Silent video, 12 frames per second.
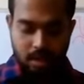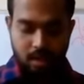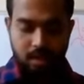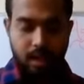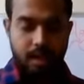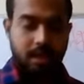
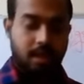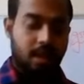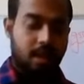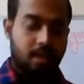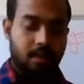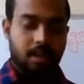And
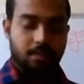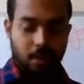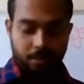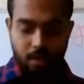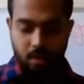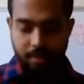
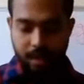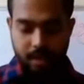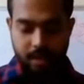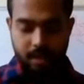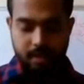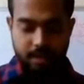development of
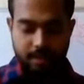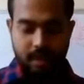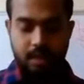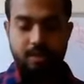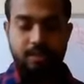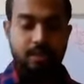agricultural
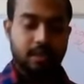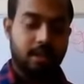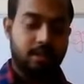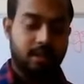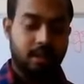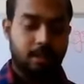science,
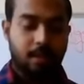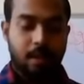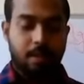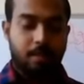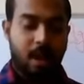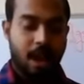that is the
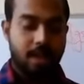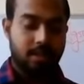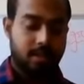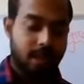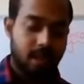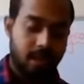
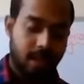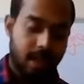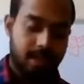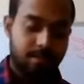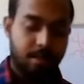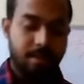first
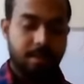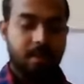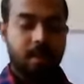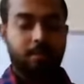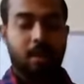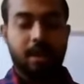
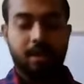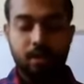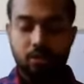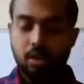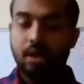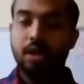experimental
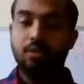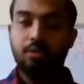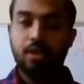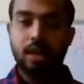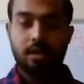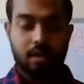pertaining to the
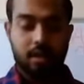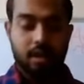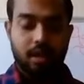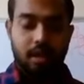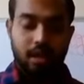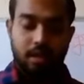
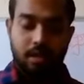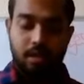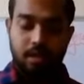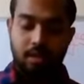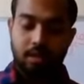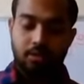
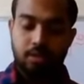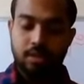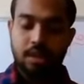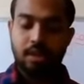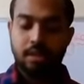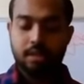
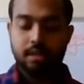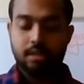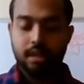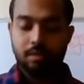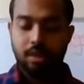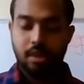nutrition in a
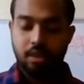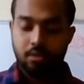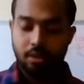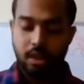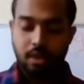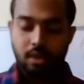systematic
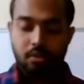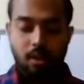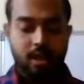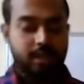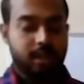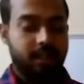way,
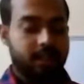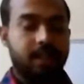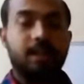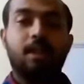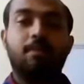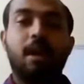was
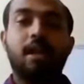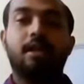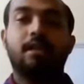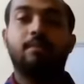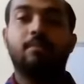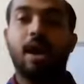initiated by
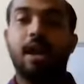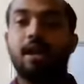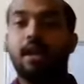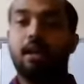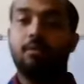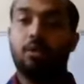Van
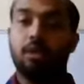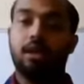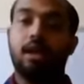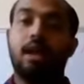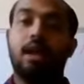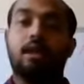Helmont,
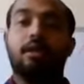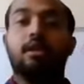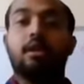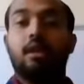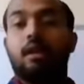and